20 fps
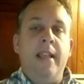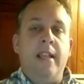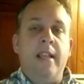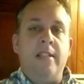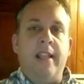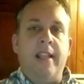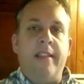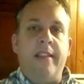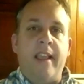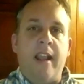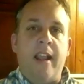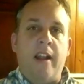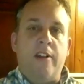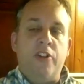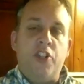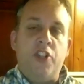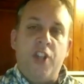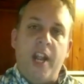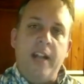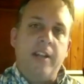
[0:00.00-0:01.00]
is that they are
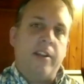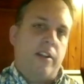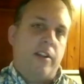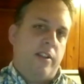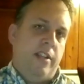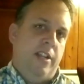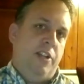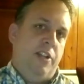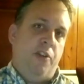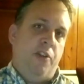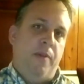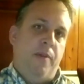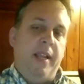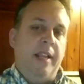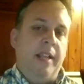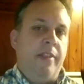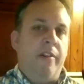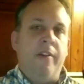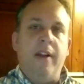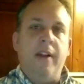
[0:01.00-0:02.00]
gentle in
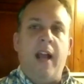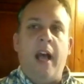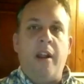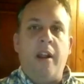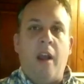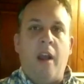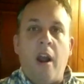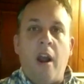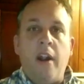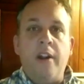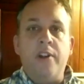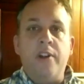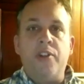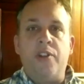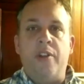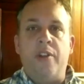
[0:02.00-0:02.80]
doing it. They're not harsh.